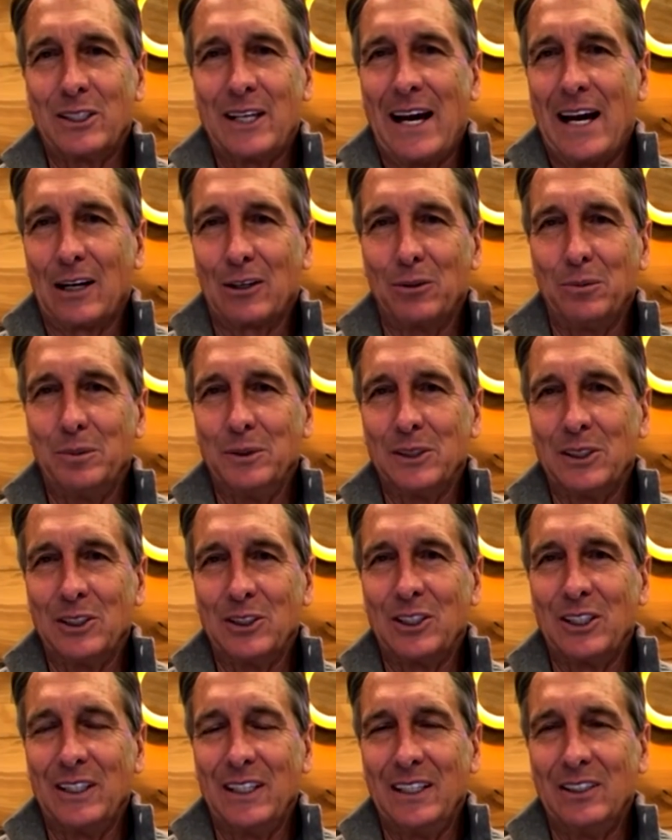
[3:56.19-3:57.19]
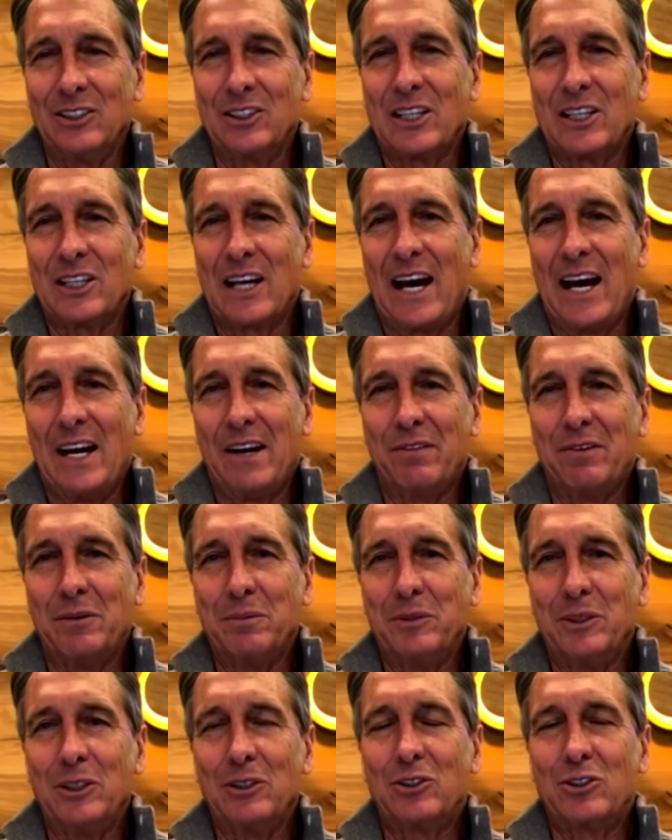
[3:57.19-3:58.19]
tackle position inside of
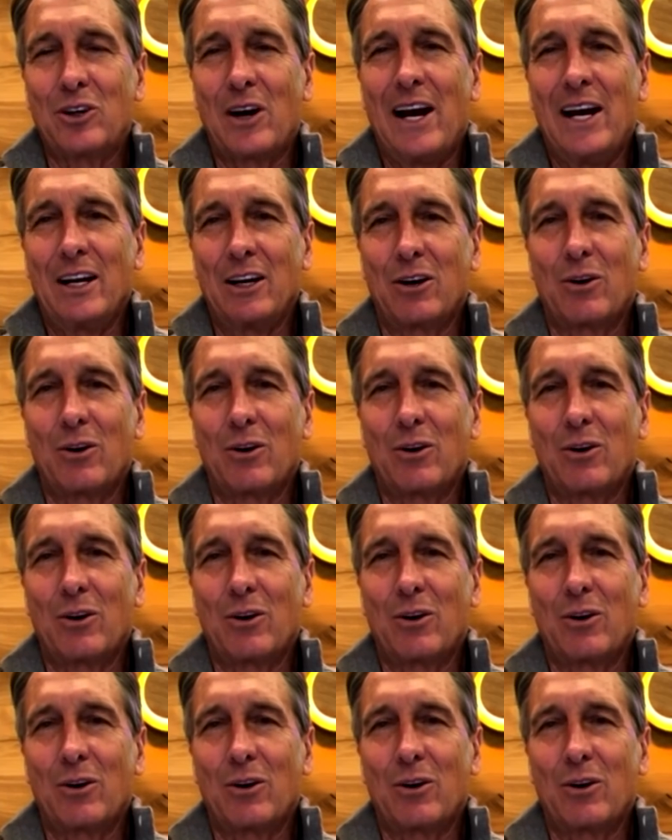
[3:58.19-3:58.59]
him to try and